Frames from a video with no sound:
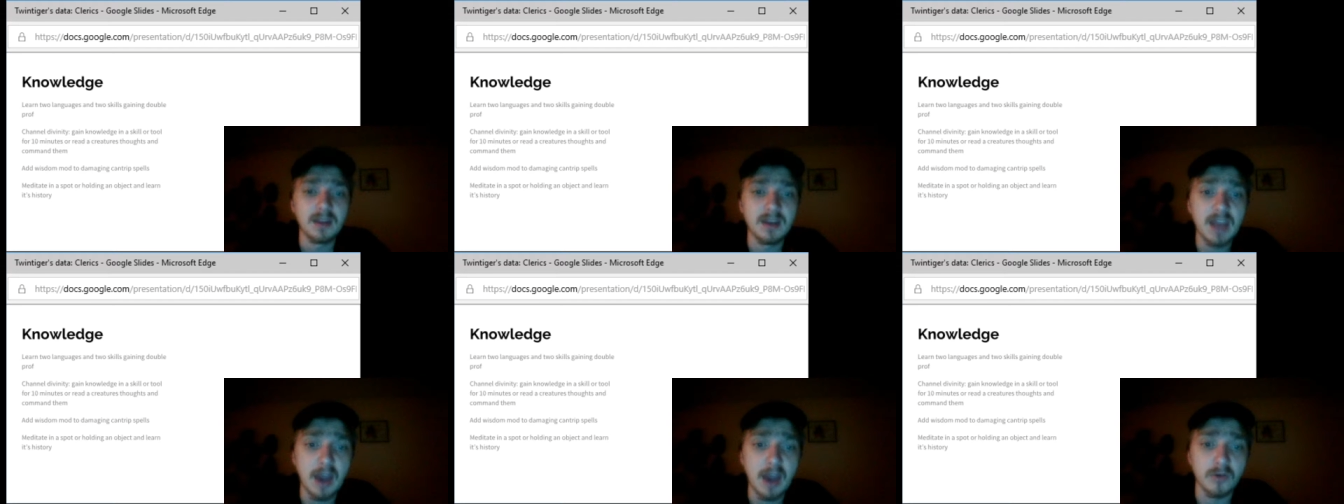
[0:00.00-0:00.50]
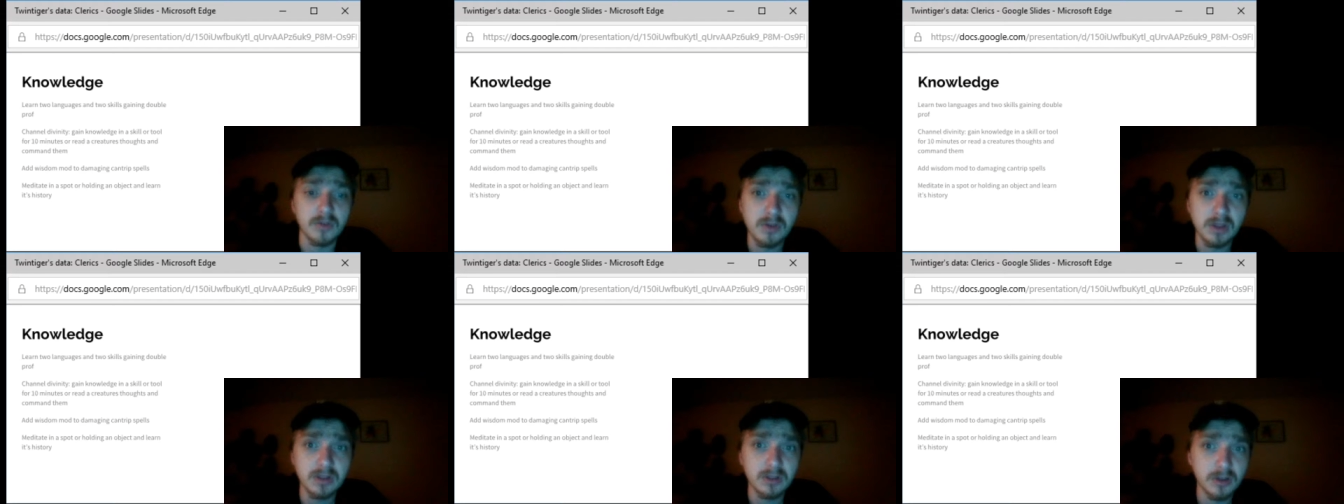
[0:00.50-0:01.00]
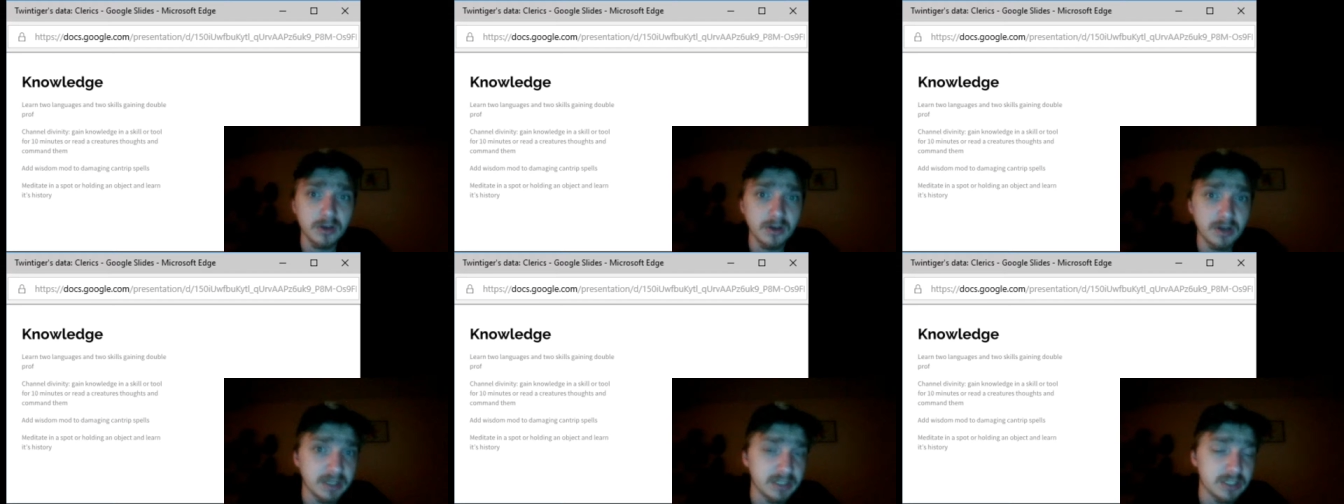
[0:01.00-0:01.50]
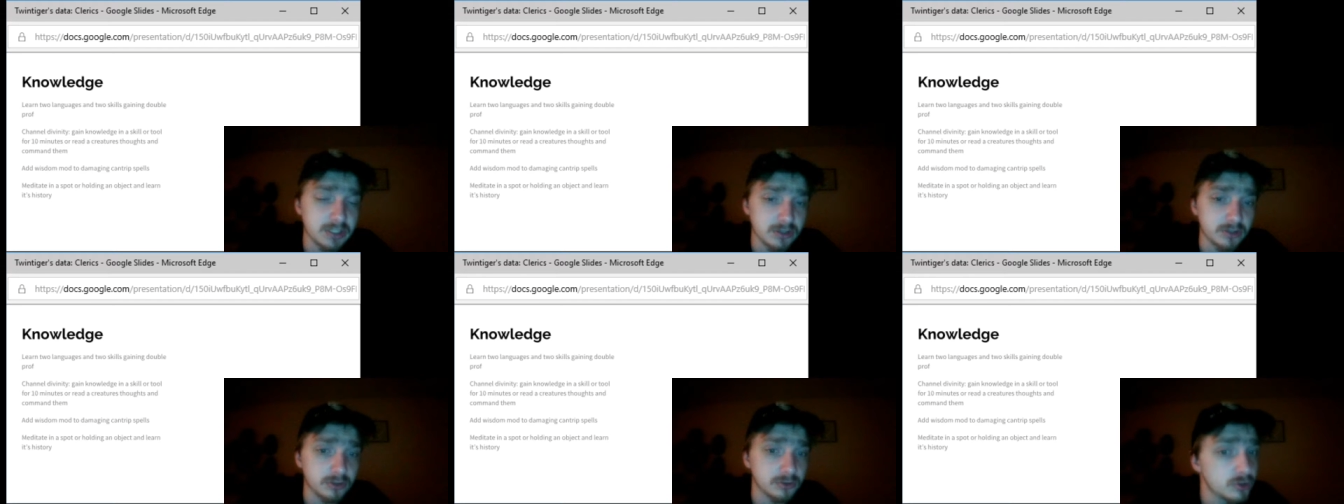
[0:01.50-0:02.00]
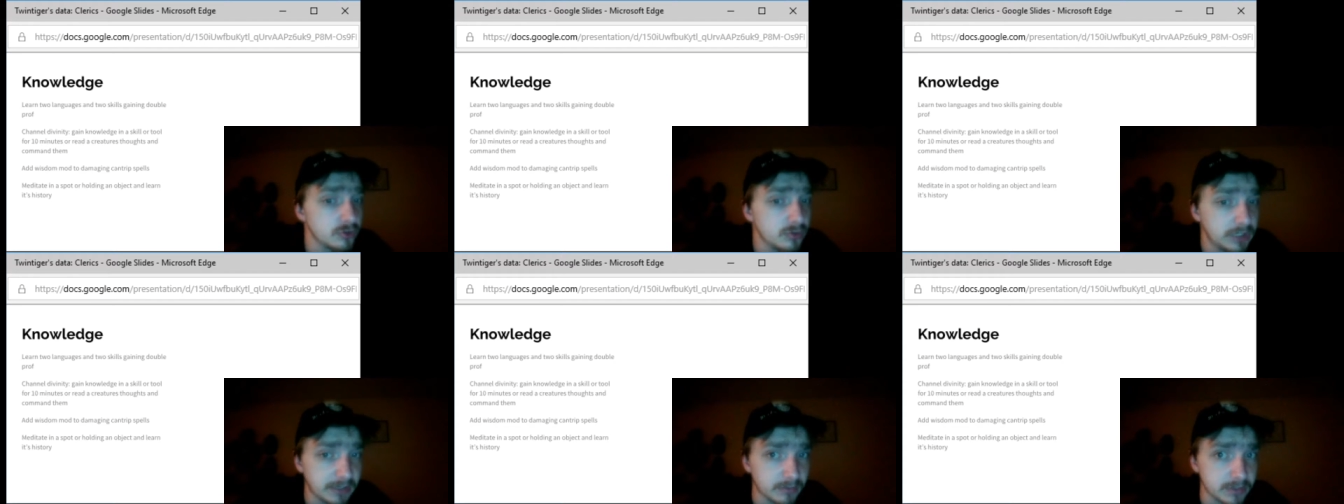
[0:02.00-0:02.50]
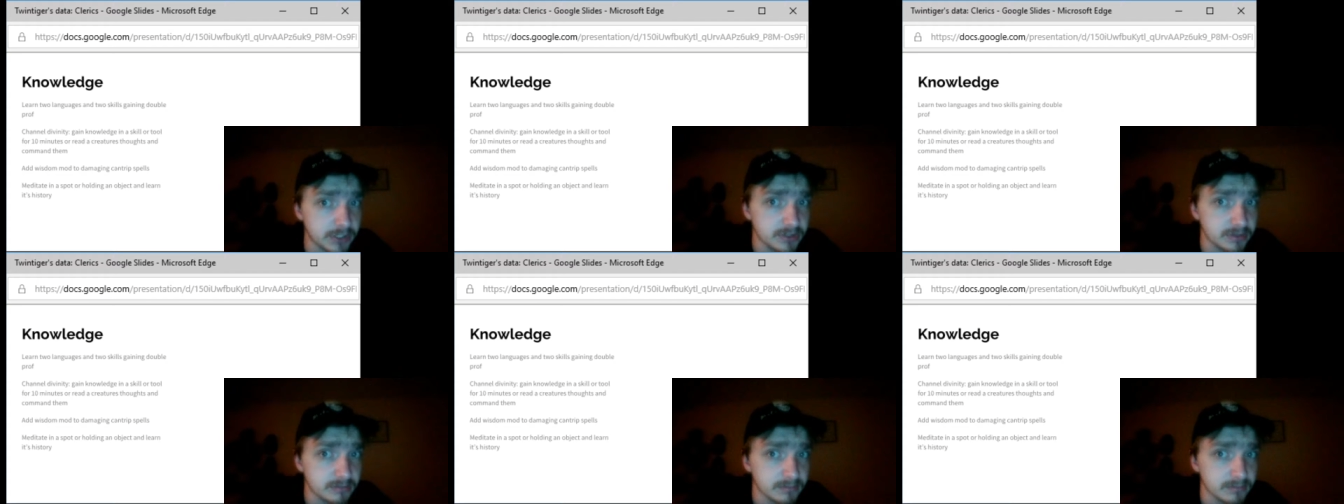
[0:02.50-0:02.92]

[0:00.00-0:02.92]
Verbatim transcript: Now, you can learn an additional two languages,